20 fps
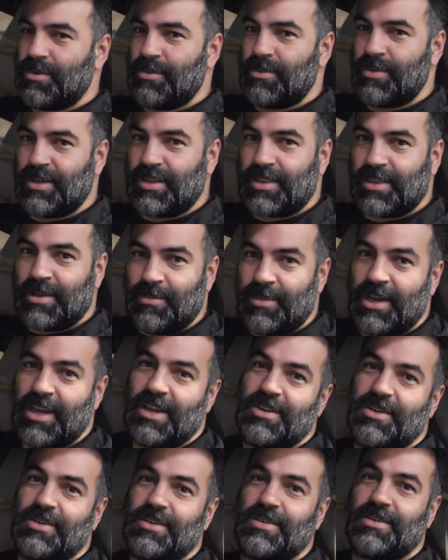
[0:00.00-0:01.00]
with the
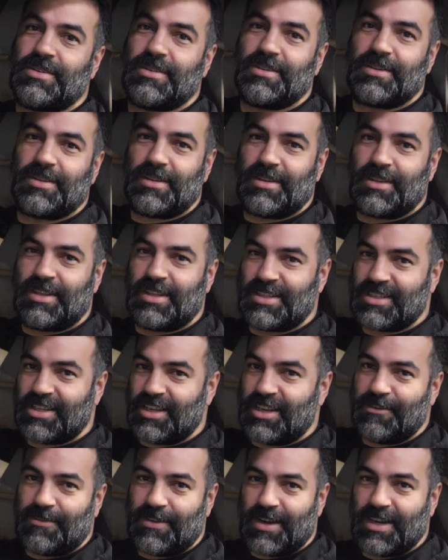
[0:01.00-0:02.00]
manual, this
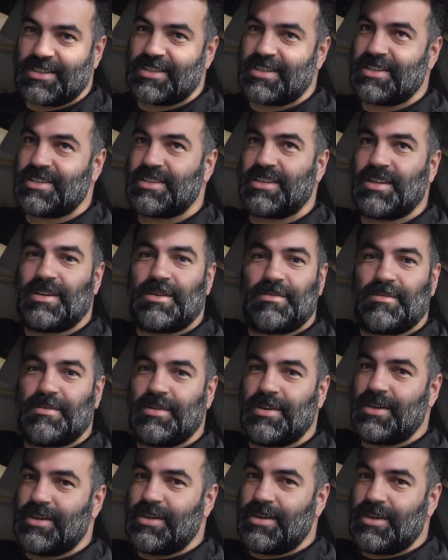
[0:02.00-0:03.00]
EFI system,
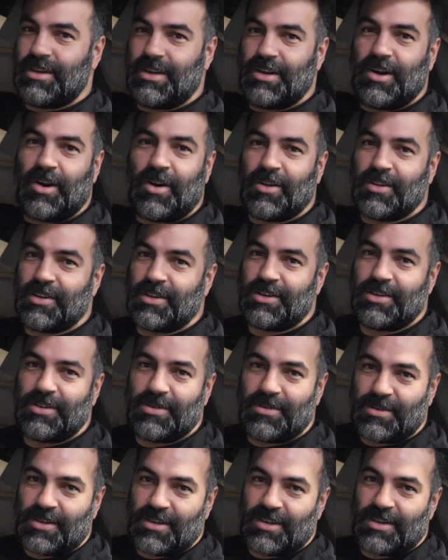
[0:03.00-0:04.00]
and all the
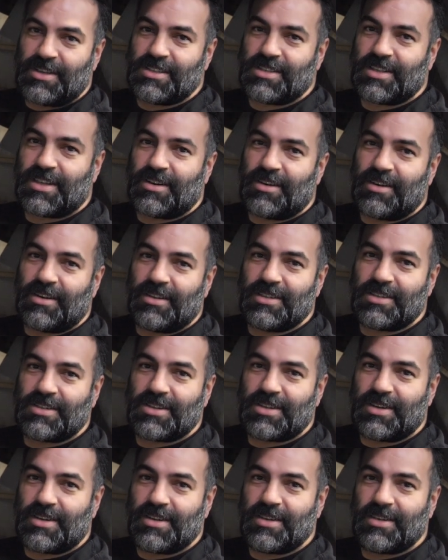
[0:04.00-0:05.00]
new goodies that are on this
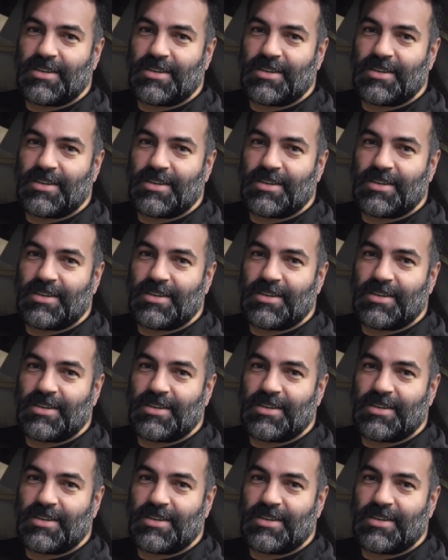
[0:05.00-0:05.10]
car.